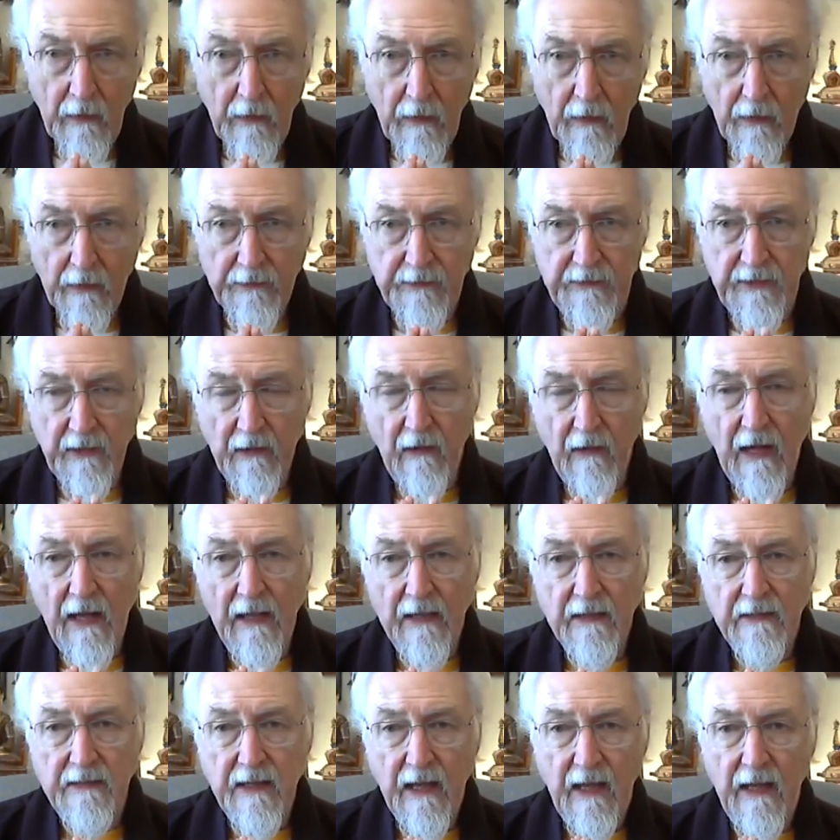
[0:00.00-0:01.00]
Until I
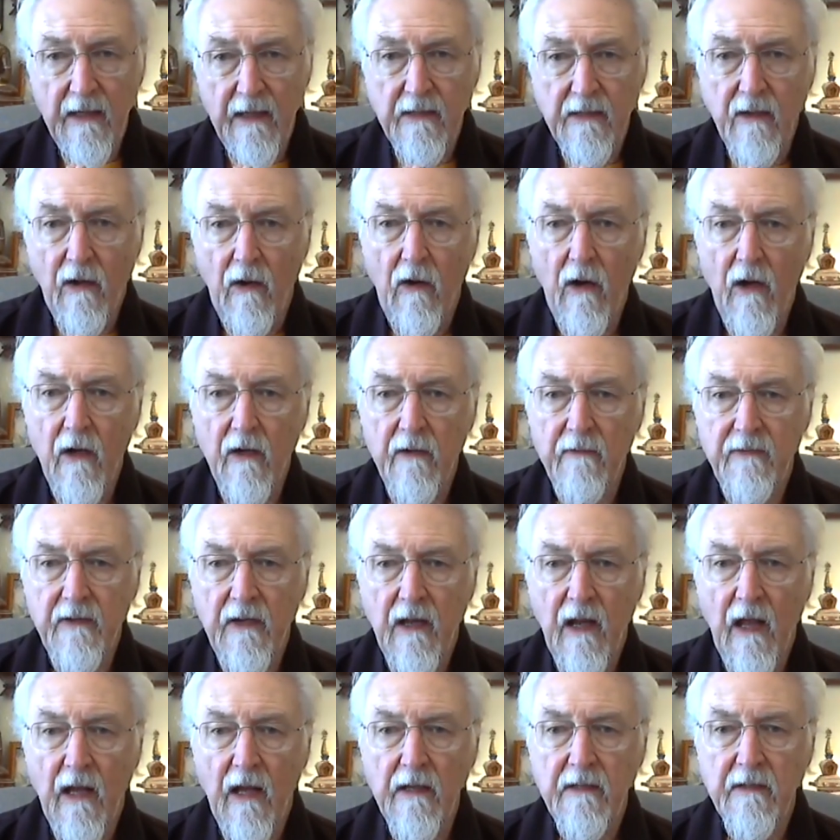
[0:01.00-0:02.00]
attain the heart of
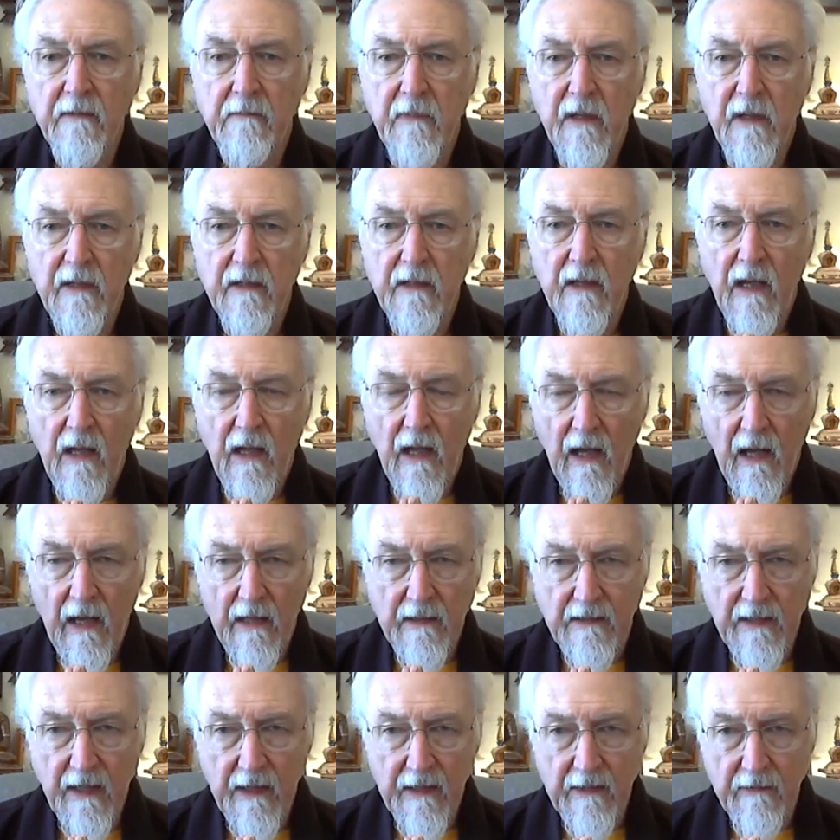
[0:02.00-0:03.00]
enlightenment, I
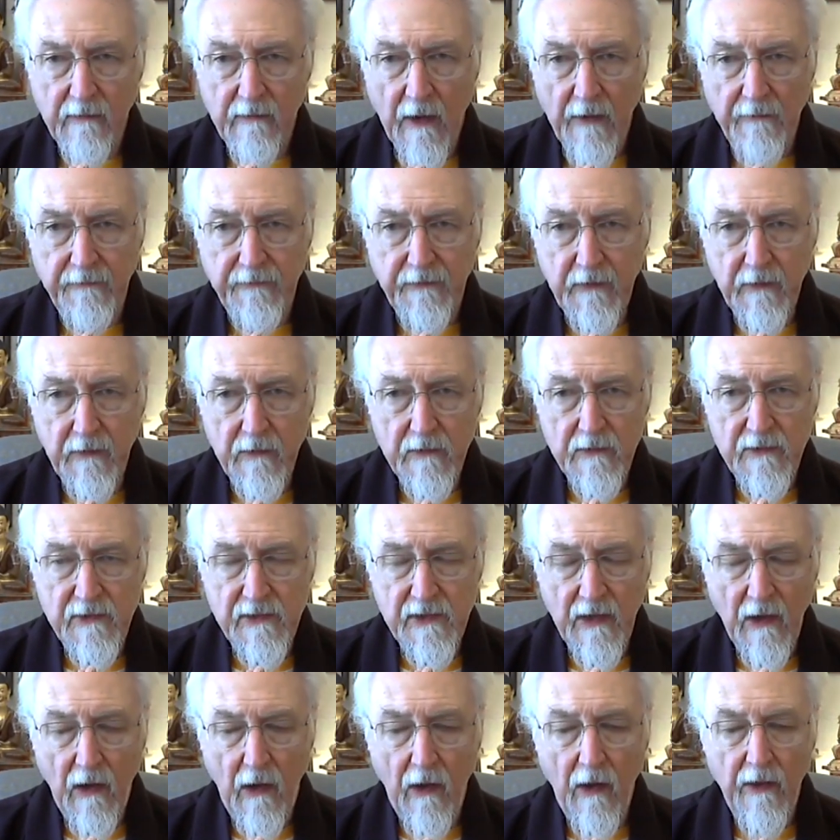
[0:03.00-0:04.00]
take refuge
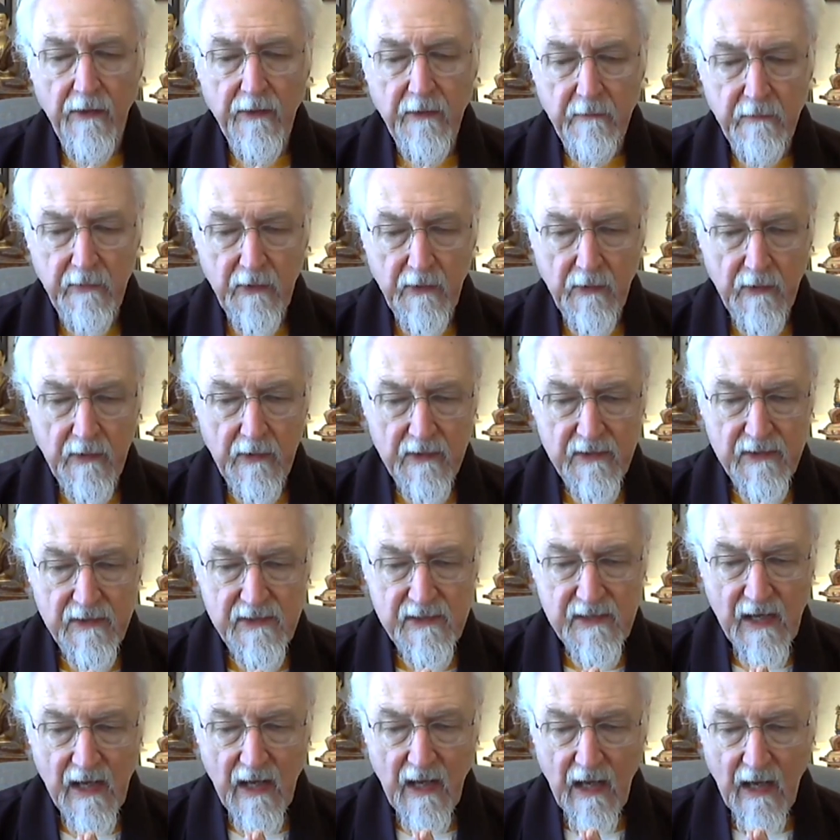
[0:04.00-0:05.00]
in all the
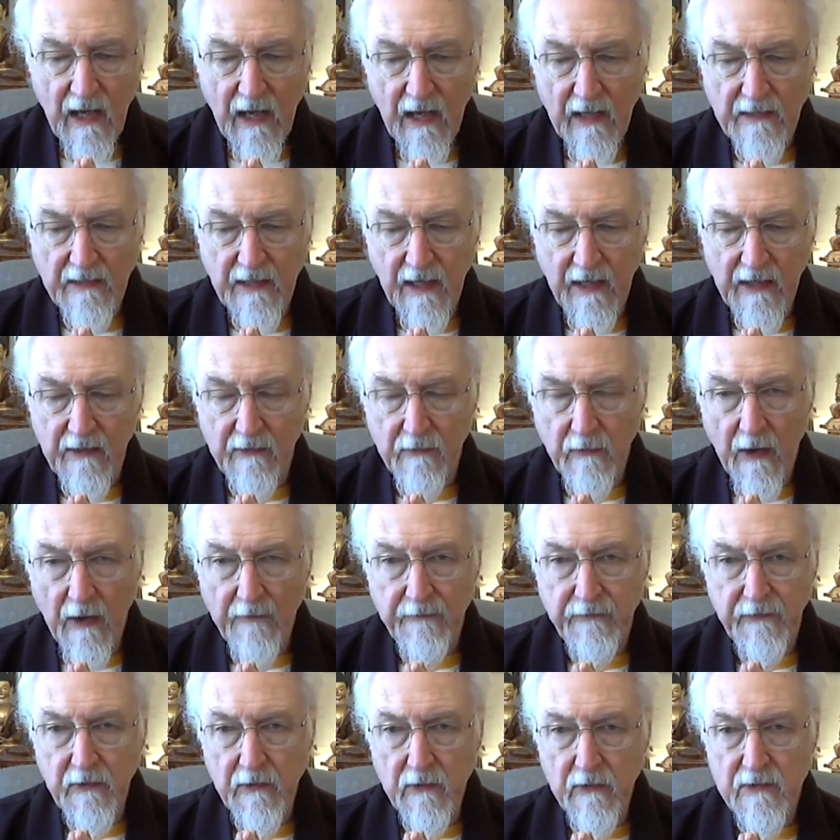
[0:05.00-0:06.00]
Buddhas. I take
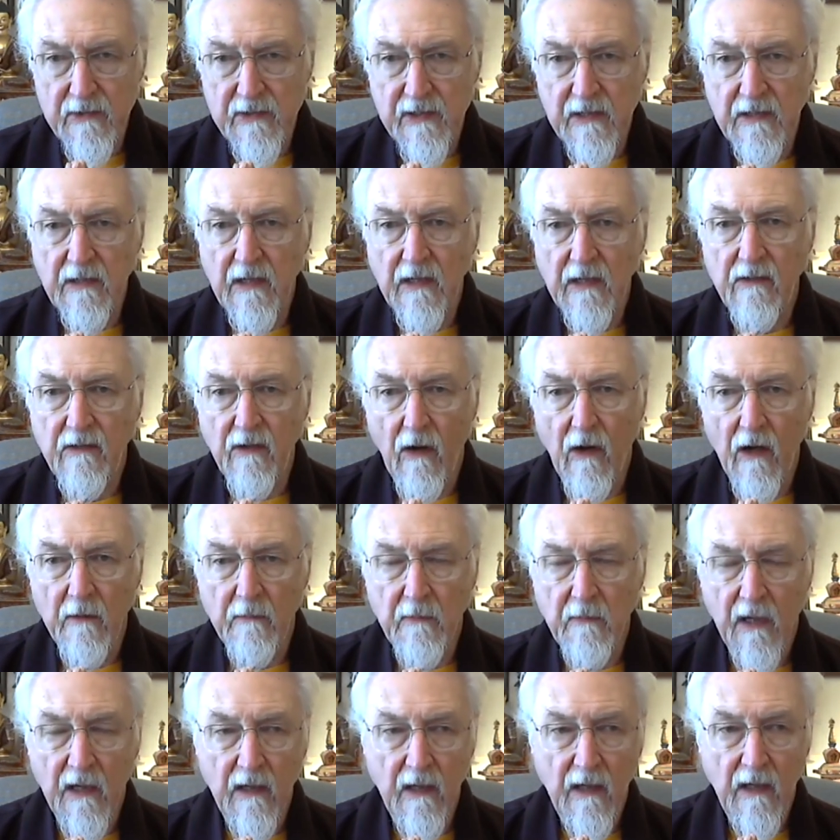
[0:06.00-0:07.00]
refuge in the
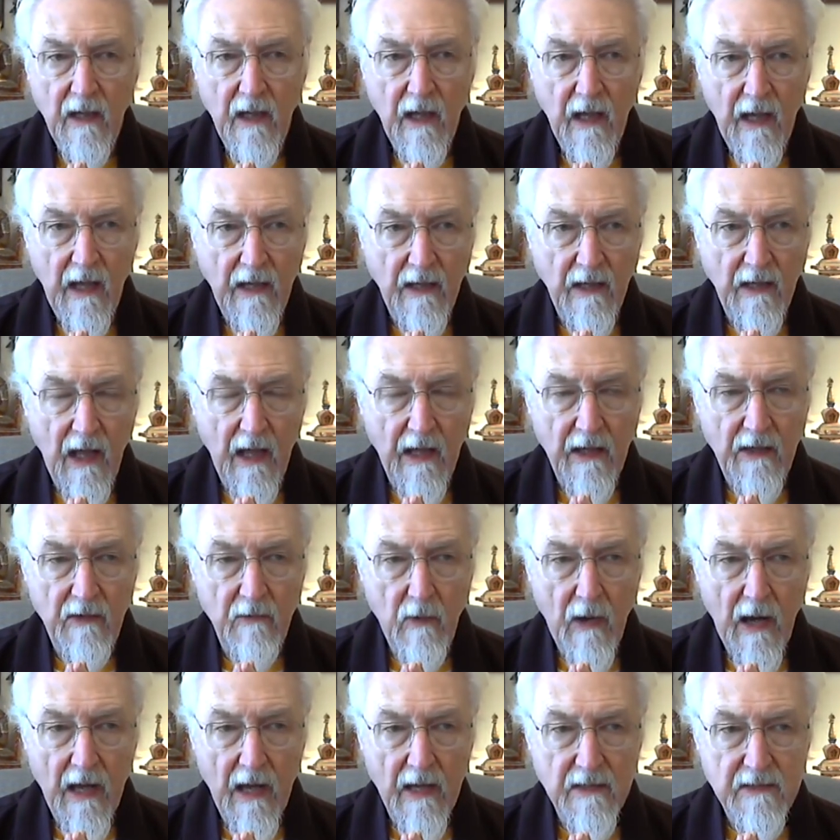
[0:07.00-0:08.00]
Dharma, and
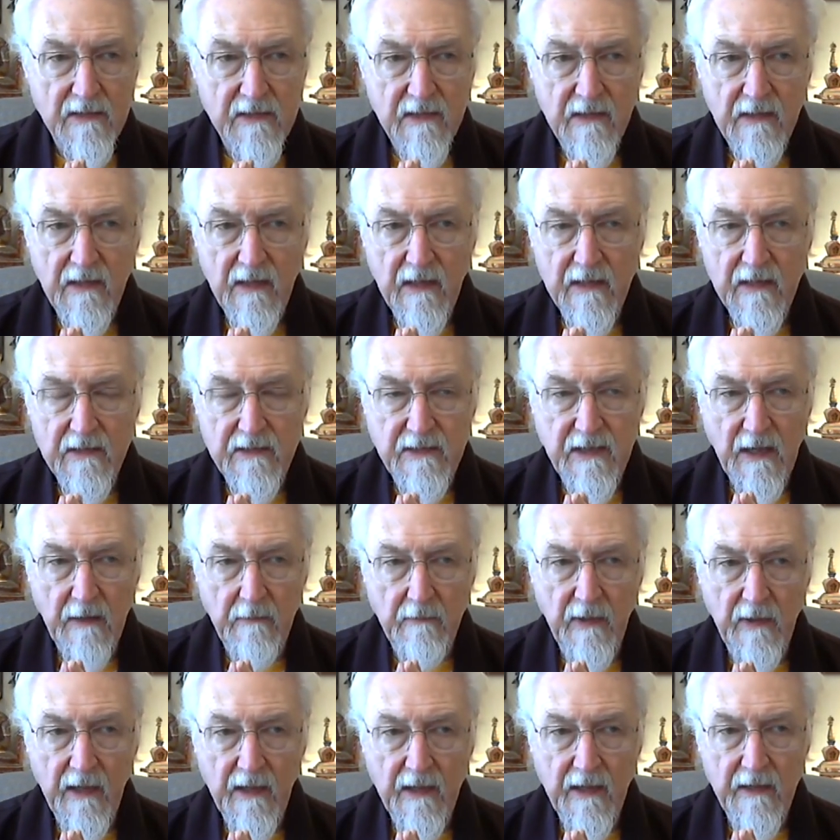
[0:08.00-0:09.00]
likewise in the
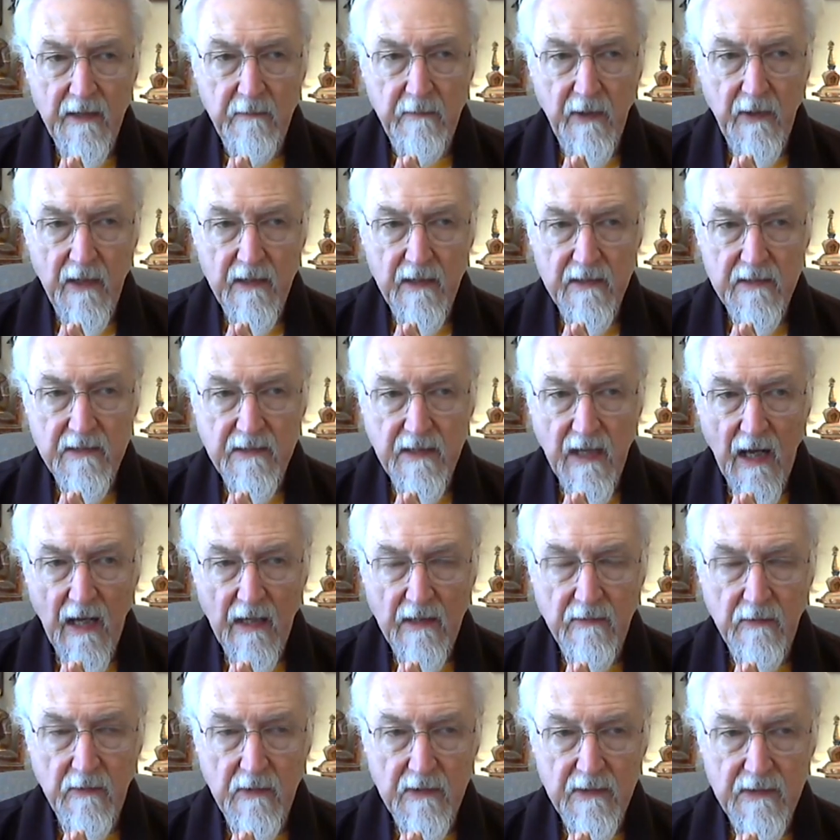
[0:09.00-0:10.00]
assembly of the
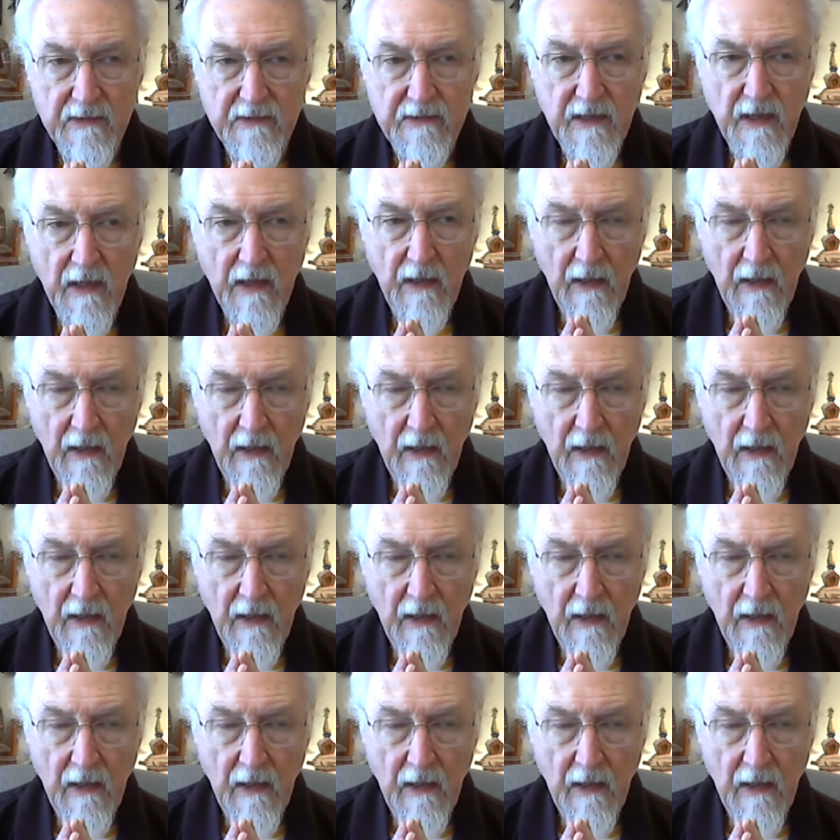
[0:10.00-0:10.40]
Bodhisattvas.